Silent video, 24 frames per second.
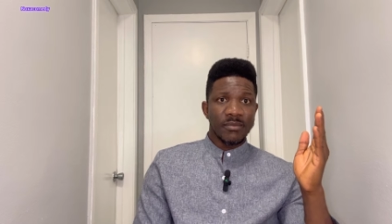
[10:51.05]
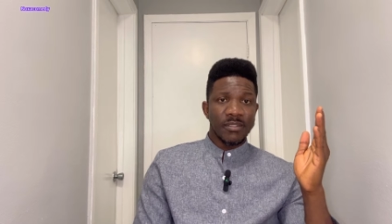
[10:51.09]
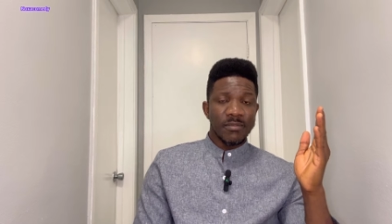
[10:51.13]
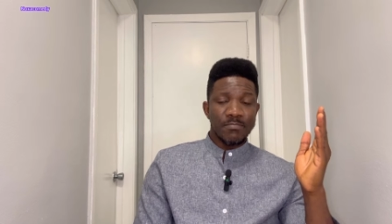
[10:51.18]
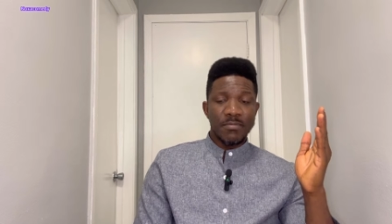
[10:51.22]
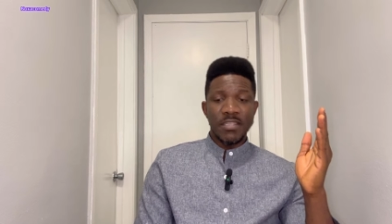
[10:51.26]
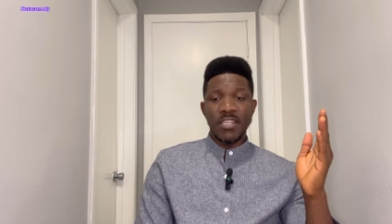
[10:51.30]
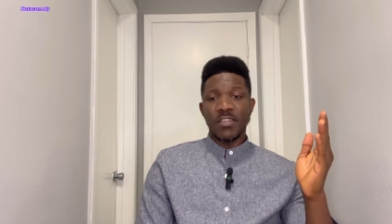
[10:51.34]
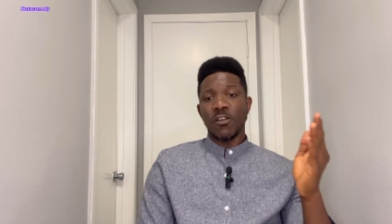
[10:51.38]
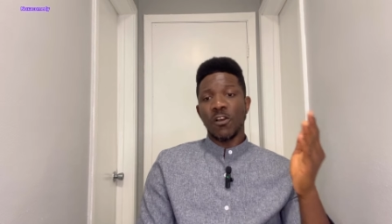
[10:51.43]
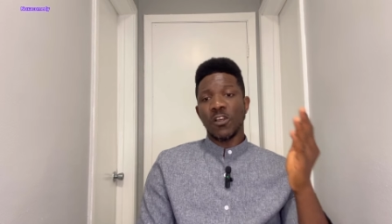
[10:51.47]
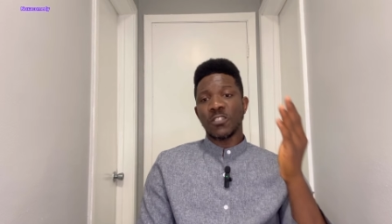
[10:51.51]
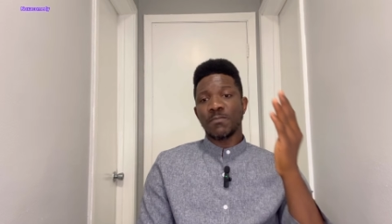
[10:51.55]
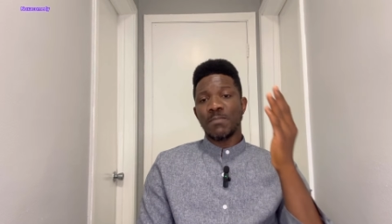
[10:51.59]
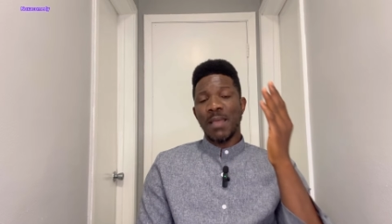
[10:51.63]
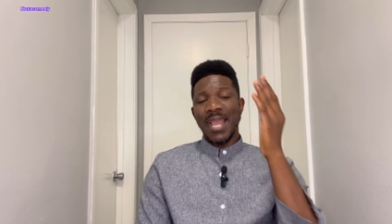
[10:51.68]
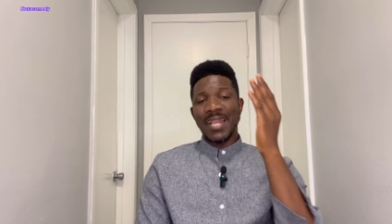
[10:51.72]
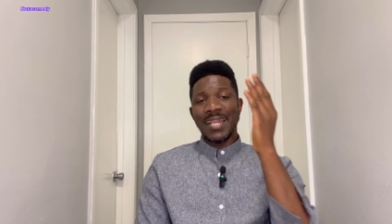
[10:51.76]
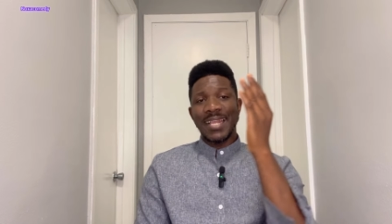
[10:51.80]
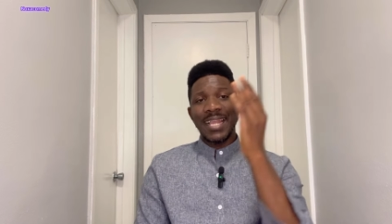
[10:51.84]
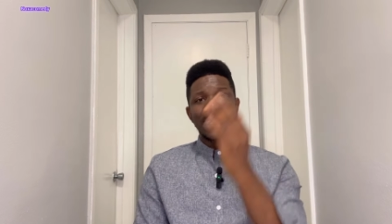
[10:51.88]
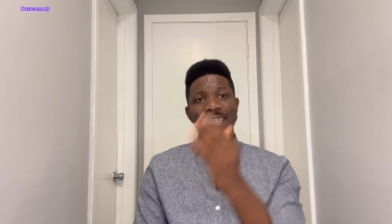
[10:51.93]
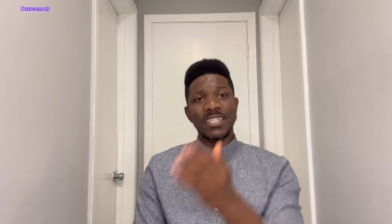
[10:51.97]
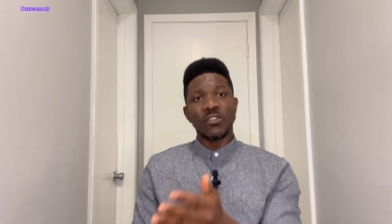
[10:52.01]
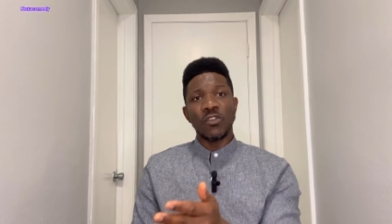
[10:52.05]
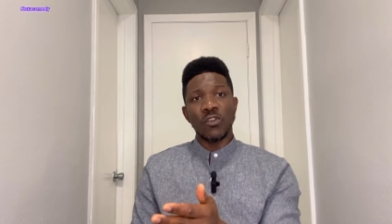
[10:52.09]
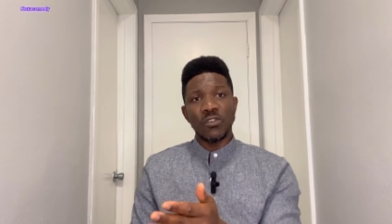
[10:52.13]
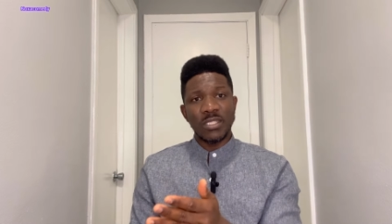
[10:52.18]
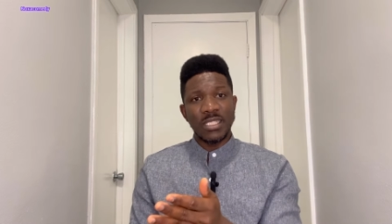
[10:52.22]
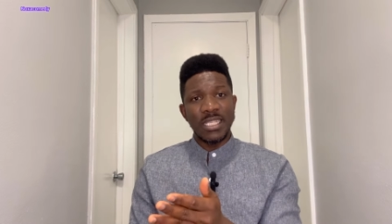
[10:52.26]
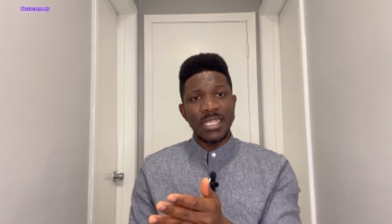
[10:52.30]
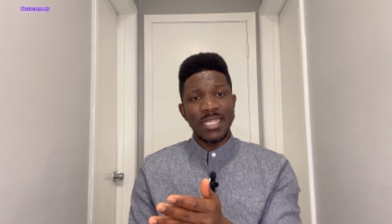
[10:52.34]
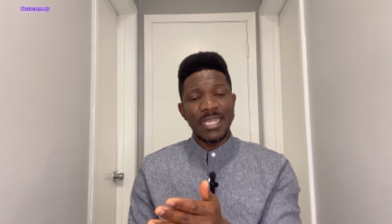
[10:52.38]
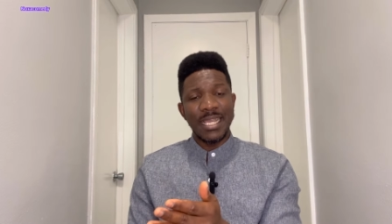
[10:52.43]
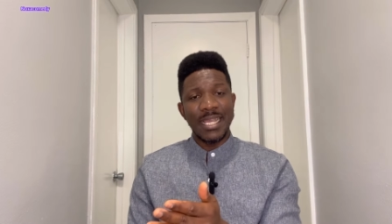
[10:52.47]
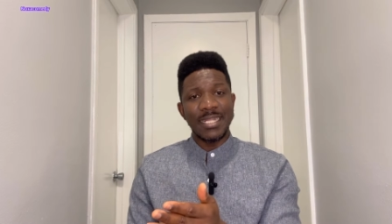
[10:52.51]
Because by getting those
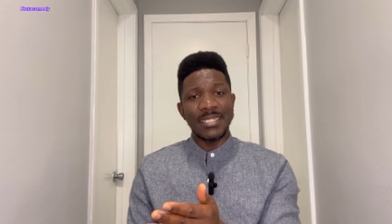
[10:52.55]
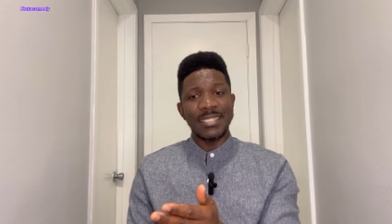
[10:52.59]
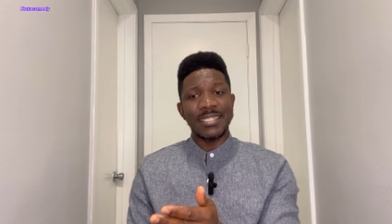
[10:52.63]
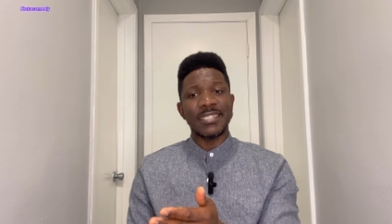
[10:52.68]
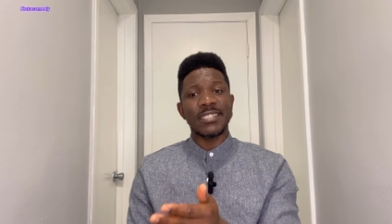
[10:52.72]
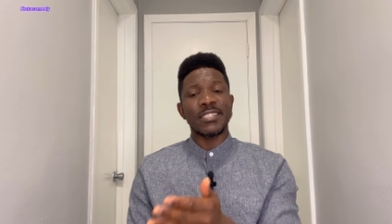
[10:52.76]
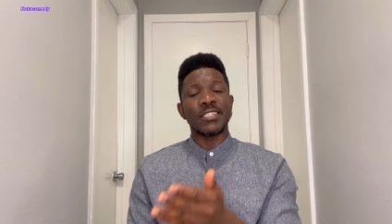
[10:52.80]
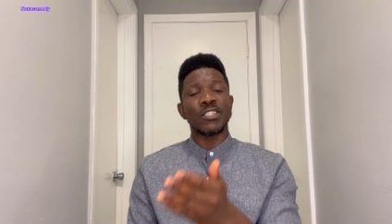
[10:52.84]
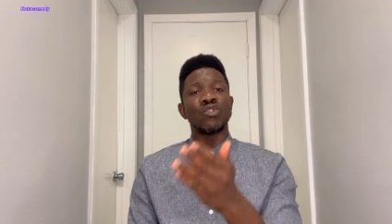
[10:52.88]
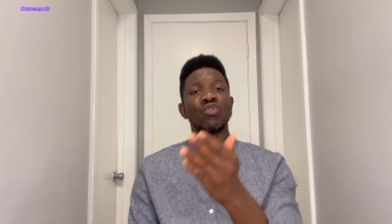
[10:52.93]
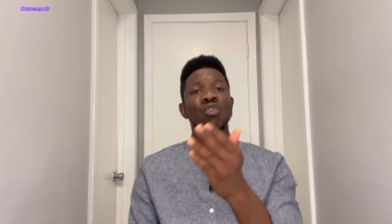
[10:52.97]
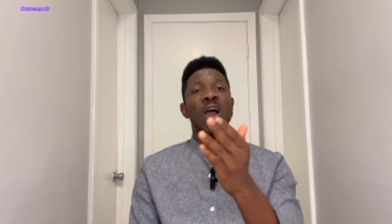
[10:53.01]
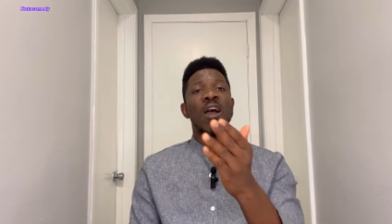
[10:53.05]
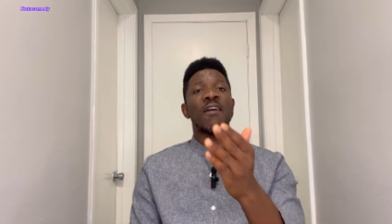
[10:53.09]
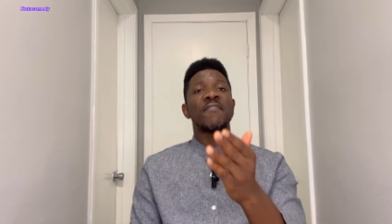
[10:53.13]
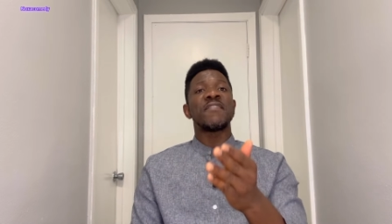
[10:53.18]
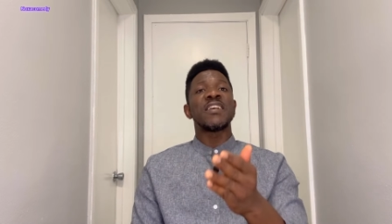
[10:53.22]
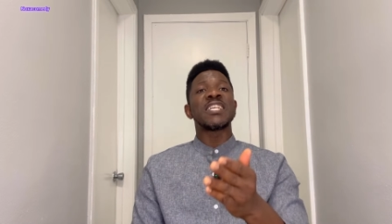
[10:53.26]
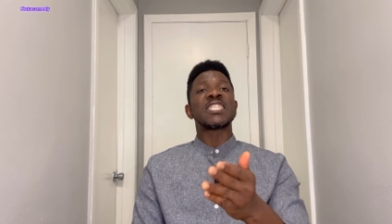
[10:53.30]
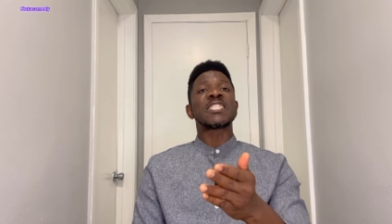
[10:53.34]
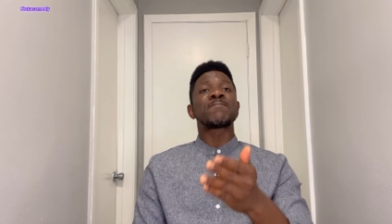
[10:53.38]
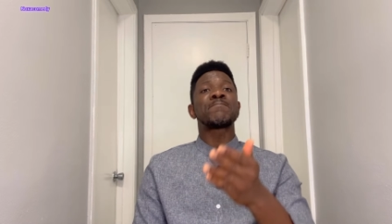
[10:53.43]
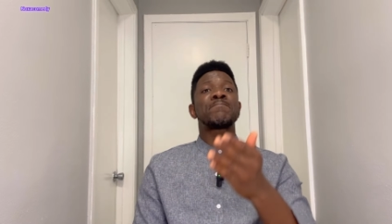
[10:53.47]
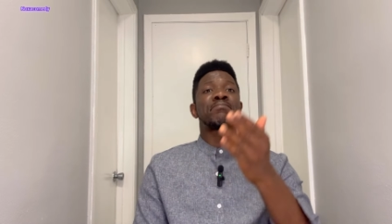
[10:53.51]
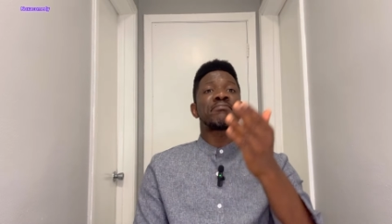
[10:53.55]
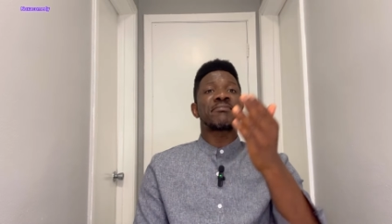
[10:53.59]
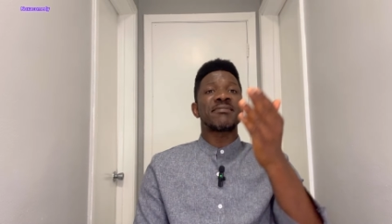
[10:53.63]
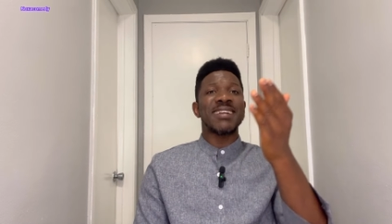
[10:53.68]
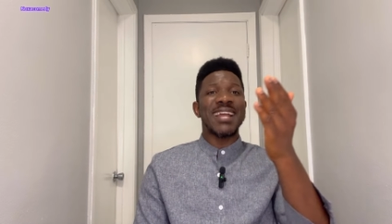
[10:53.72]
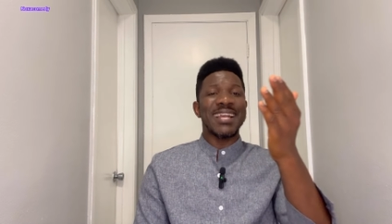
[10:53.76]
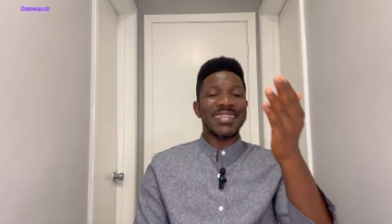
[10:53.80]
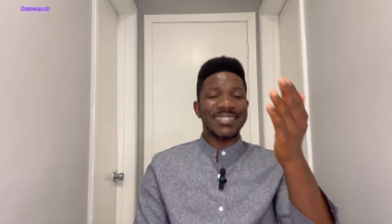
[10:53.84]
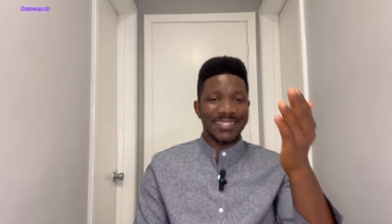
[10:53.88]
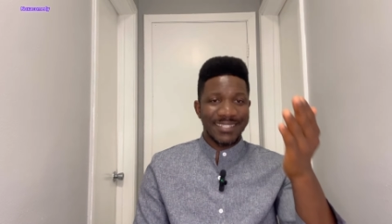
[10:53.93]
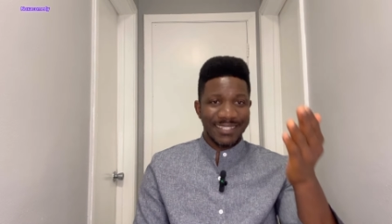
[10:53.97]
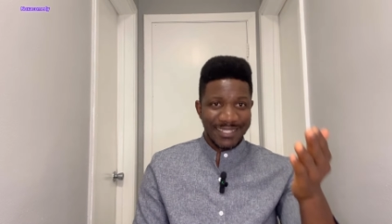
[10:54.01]
tickets, you have
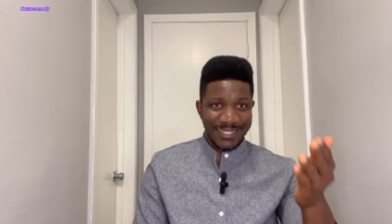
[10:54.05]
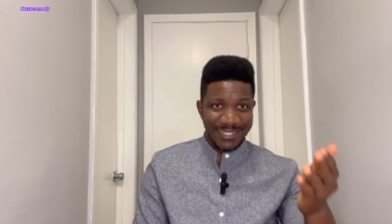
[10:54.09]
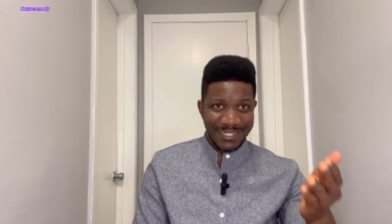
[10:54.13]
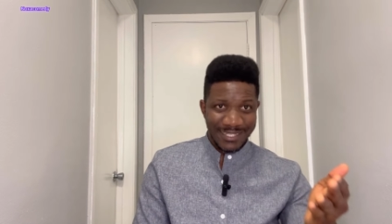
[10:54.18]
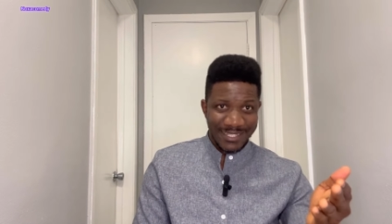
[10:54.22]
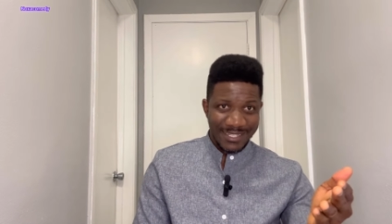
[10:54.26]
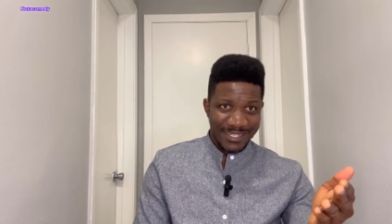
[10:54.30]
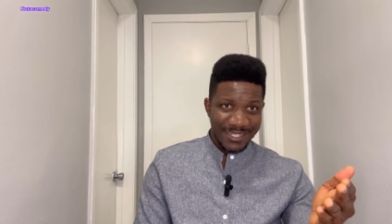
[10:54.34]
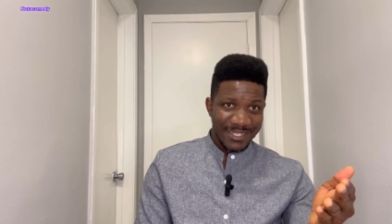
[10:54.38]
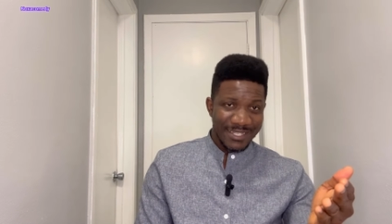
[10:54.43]
expressed